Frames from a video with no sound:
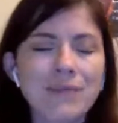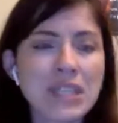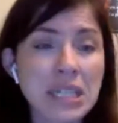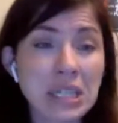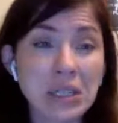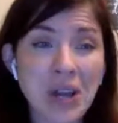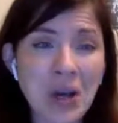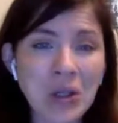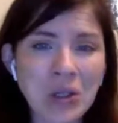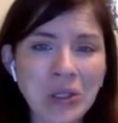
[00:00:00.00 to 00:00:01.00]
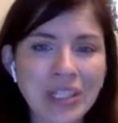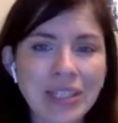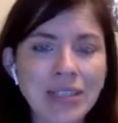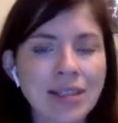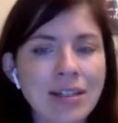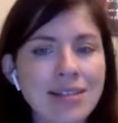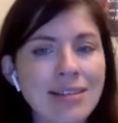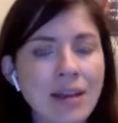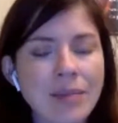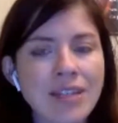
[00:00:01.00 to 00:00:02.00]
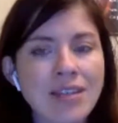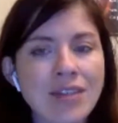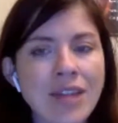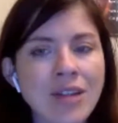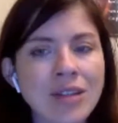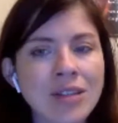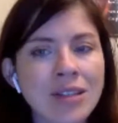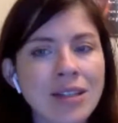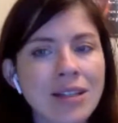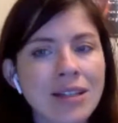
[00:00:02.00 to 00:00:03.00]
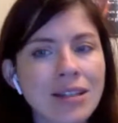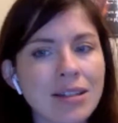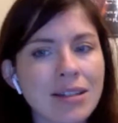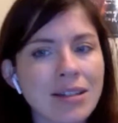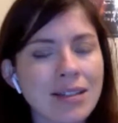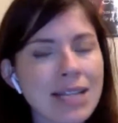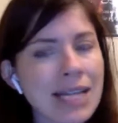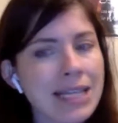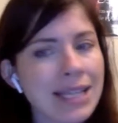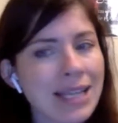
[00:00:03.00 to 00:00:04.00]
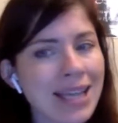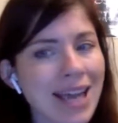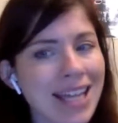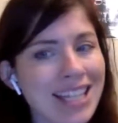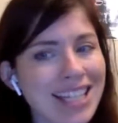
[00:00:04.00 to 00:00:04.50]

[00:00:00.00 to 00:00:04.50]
"Dear uncle," sighed Mrs. Fetherel. "Did he say that?"